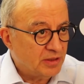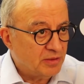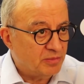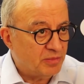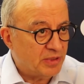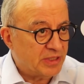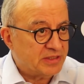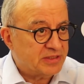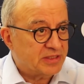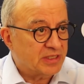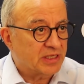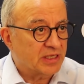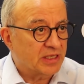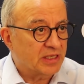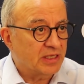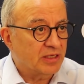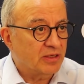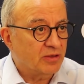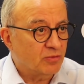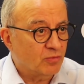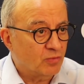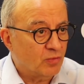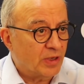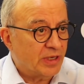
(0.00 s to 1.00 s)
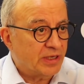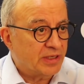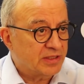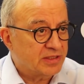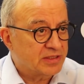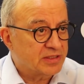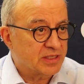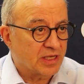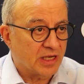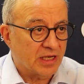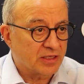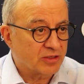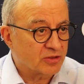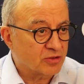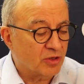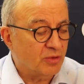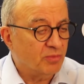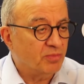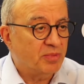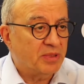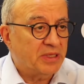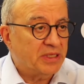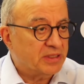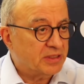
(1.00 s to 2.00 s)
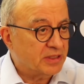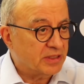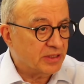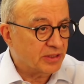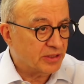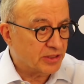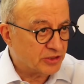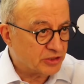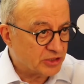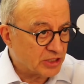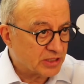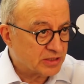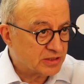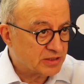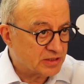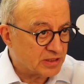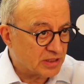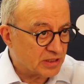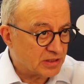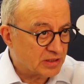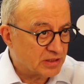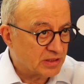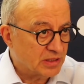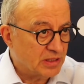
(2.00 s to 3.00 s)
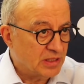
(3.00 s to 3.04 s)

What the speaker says: basically one side completely rejects it.